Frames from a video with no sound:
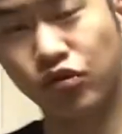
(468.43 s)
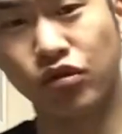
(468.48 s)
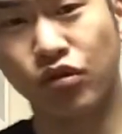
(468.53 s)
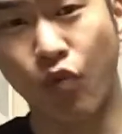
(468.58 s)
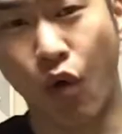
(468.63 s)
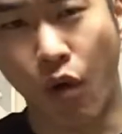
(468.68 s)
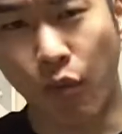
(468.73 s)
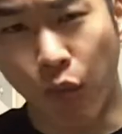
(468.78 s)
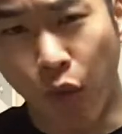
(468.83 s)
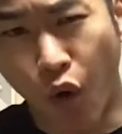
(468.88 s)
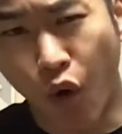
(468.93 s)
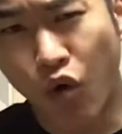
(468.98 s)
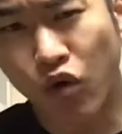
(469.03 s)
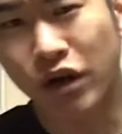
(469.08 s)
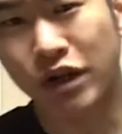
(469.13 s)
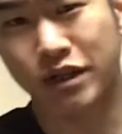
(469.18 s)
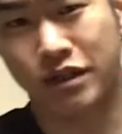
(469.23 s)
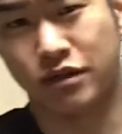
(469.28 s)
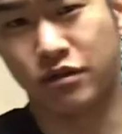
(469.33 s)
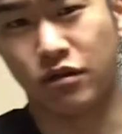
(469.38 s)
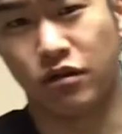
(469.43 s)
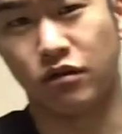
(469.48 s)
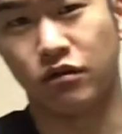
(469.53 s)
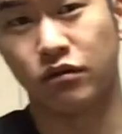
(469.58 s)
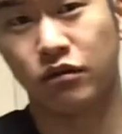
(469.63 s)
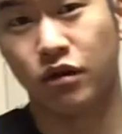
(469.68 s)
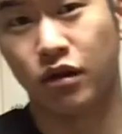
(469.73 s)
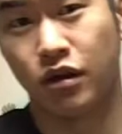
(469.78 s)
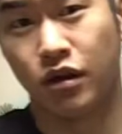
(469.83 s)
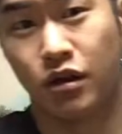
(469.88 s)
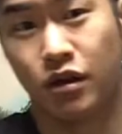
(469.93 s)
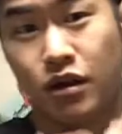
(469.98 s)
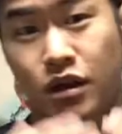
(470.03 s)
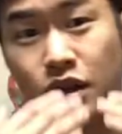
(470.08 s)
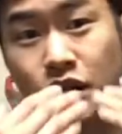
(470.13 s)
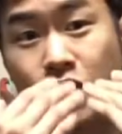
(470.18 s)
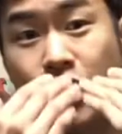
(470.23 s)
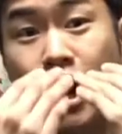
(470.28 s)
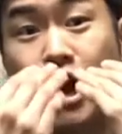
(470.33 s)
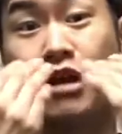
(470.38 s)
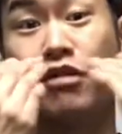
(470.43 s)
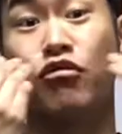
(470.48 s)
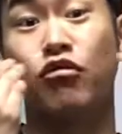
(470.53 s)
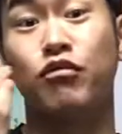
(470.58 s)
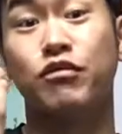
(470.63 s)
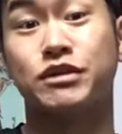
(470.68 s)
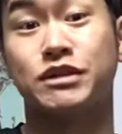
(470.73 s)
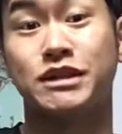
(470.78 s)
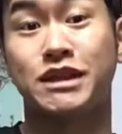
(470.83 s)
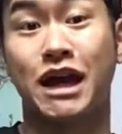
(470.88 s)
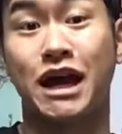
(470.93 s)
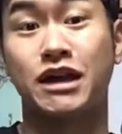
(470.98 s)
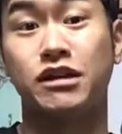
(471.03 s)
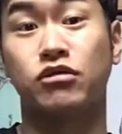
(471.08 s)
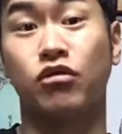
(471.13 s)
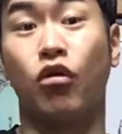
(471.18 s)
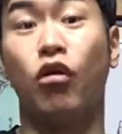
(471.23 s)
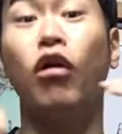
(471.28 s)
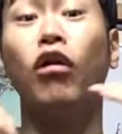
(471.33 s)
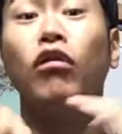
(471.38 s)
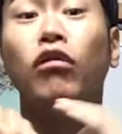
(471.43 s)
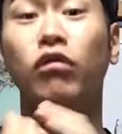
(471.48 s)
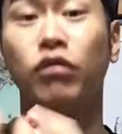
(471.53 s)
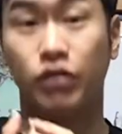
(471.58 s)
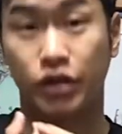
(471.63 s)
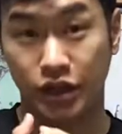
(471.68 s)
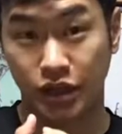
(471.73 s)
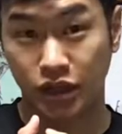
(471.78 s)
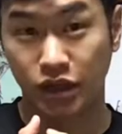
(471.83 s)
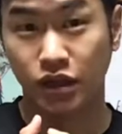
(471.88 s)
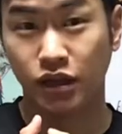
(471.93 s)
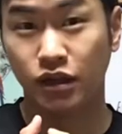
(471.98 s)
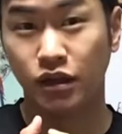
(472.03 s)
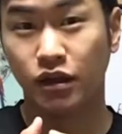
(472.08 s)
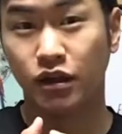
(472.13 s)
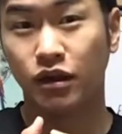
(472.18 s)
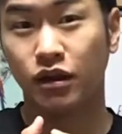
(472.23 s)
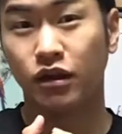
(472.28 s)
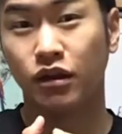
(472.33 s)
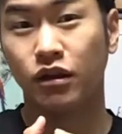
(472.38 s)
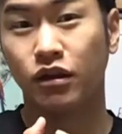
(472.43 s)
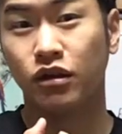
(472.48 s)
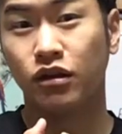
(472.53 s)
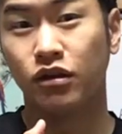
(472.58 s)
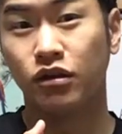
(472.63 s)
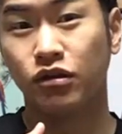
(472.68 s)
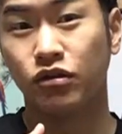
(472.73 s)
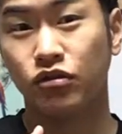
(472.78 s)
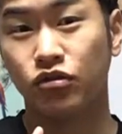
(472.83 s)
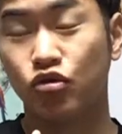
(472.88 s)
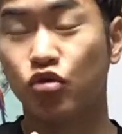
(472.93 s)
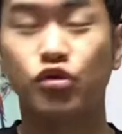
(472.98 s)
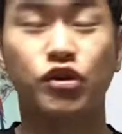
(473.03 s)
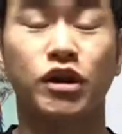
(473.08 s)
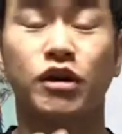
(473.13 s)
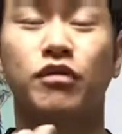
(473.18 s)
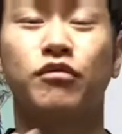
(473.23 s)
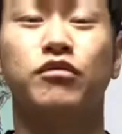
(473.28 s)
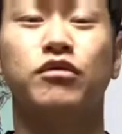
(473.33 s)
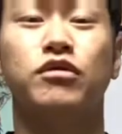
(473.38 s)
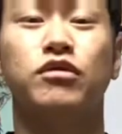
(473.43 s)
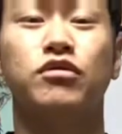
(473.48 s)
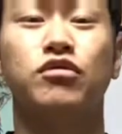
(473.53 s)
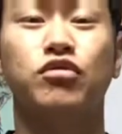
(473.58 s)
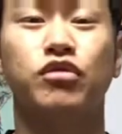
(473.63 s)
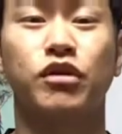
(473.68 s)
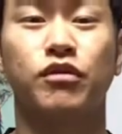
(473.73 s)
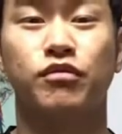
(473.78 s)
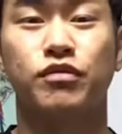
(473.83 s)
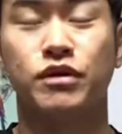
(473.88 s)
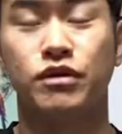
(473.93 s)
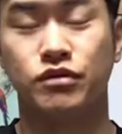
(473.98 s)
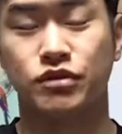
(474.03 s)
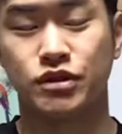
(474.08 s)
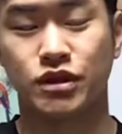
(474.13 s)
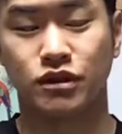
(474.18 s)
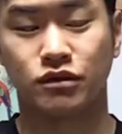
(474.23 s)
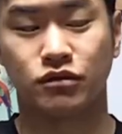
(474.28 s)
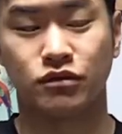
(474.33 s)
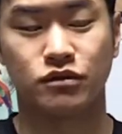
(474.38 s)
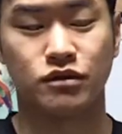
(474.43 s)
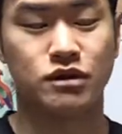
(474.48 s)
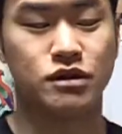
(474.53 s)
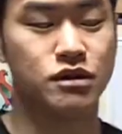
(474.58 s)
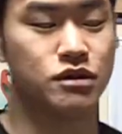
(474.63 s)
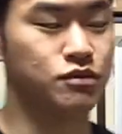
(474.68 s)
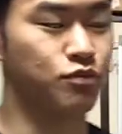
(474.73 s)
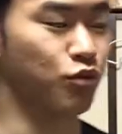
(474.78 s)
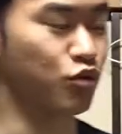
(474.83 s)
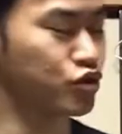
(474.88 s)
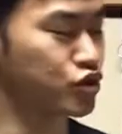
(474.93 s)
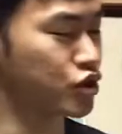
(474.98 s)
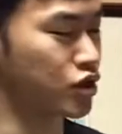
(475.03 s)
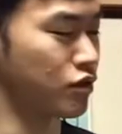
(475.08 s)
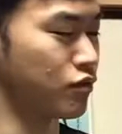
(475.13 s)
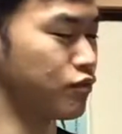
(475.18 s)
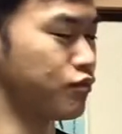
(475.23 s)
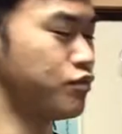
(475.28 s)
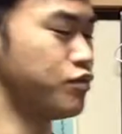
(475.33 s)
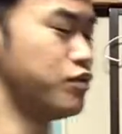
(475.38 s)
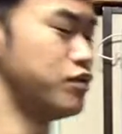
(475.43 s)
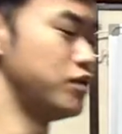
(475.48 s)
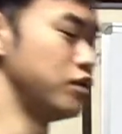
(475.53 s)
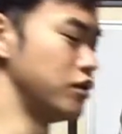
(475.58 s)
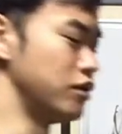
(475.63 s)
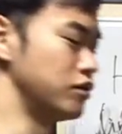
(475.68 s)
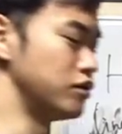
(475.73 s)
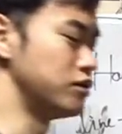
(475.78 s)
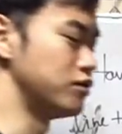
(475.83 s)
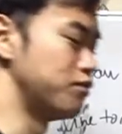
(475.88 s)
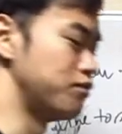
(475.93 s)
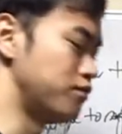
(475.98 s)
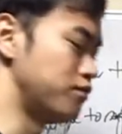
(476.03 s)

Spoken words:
are focused on line of sight only, you can feel that this posture feels